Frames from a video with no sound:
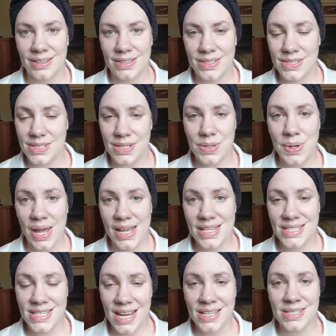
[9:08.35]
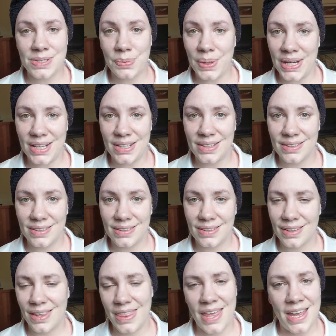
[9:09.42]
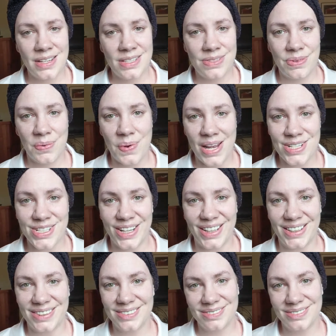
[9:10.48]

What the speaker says: see you guys next week. Thanks for watching.